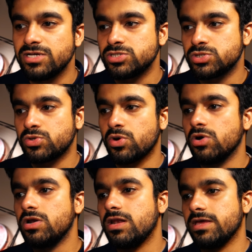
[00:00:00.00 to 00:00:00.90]

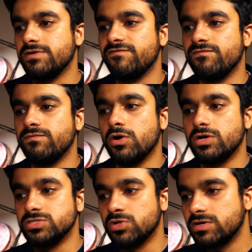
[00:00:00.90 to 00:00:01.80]
scroll, like
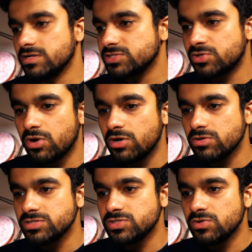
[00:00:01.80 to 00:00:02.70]
horizontal scroll
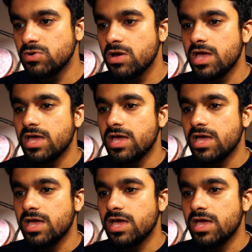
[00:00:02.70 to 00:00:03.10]
also.